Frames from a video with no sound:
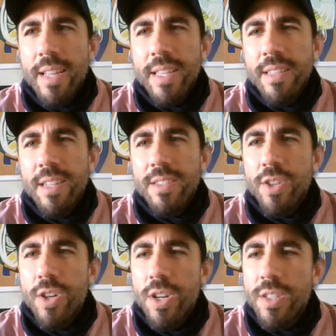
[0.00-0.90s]
I think the
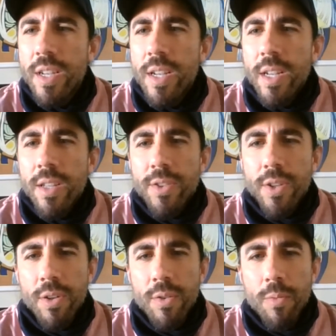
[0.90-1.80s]
church
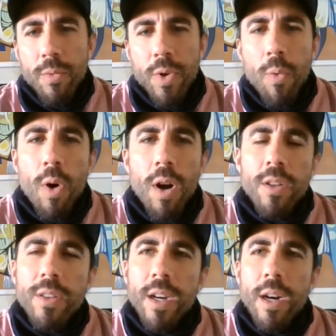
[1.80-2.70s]
don't
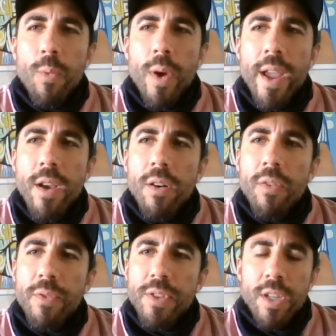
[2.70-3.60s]
walk the way
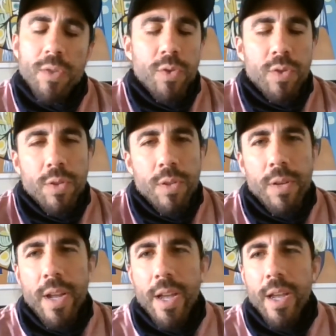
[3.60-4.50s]
of Jesus
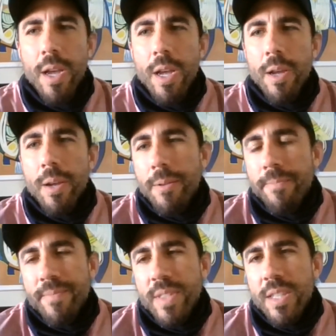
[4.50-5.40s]

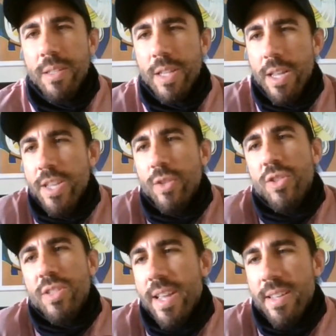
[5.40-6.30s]
that
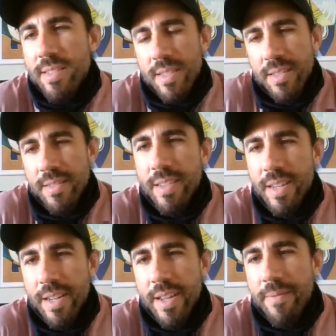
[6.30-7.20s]
Jesus says.
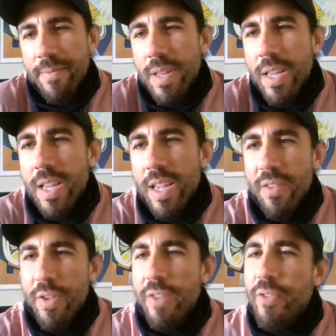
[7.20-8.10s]

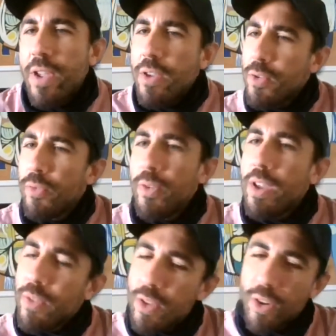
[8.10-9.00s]
If you
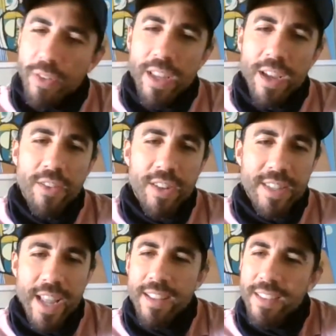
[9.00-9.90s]
not
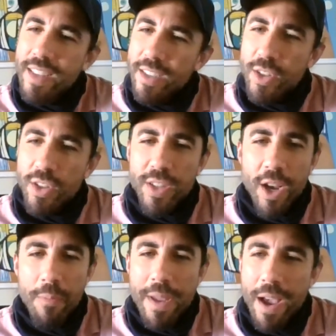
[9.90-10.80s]
understand, just
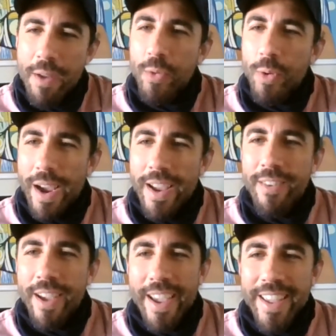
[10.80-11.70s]
tell me. I try,
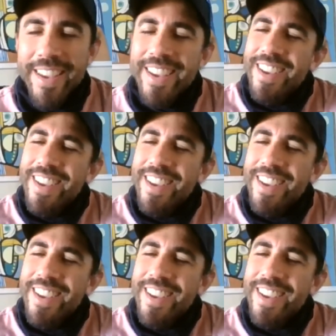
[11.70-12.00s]
okay.